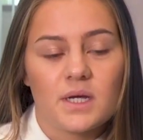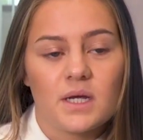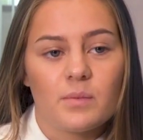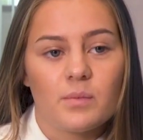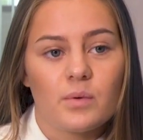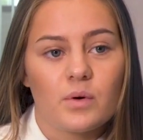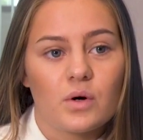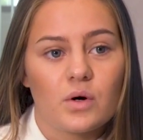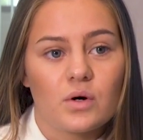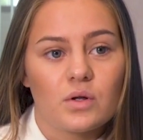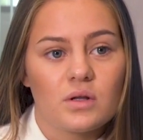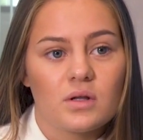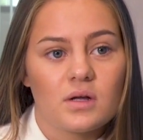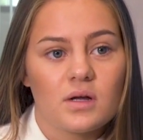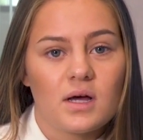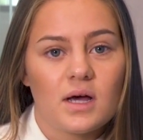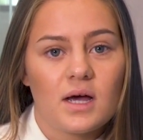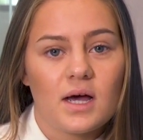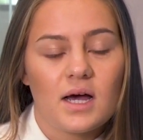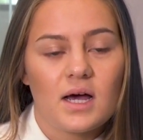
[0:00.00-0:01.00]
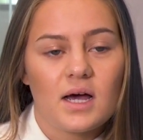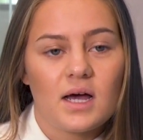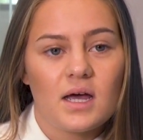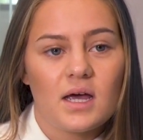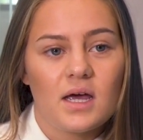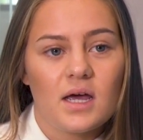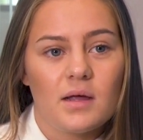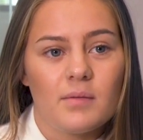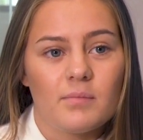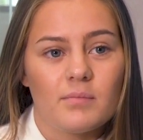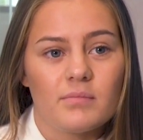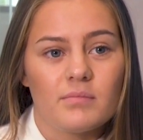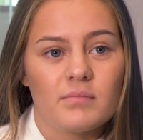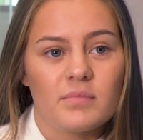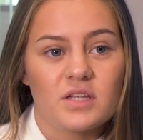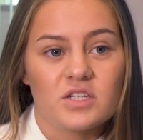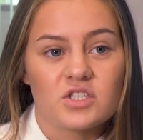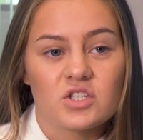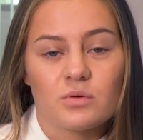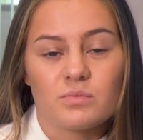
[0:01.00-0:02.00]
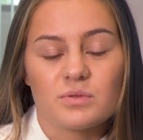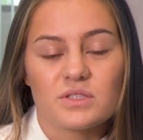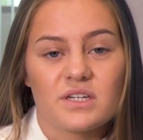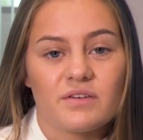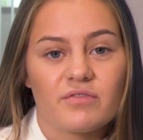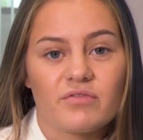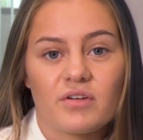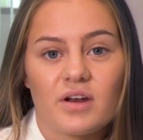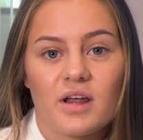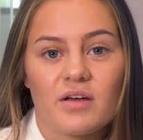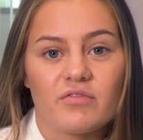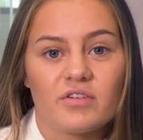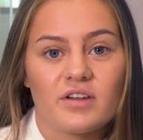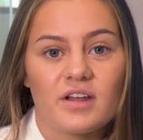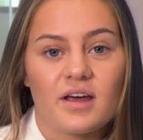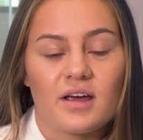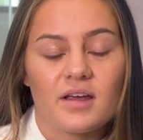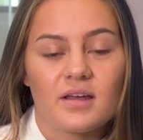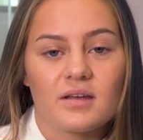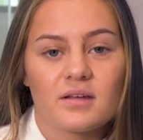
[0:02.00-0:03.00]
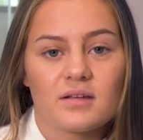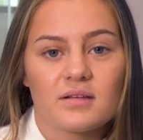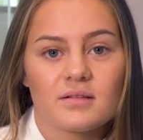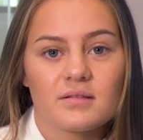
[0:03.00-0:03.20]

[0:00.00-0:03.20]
people and the job's different every day.